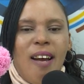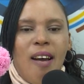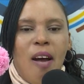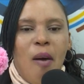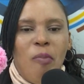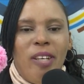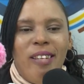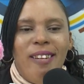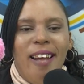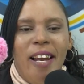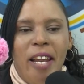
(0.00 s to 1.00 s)
I'm
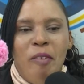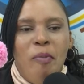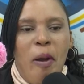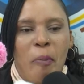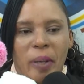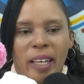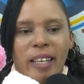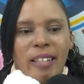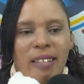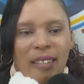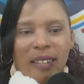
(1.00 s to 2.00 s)
in the labor
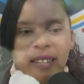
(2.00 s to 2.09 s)
pains.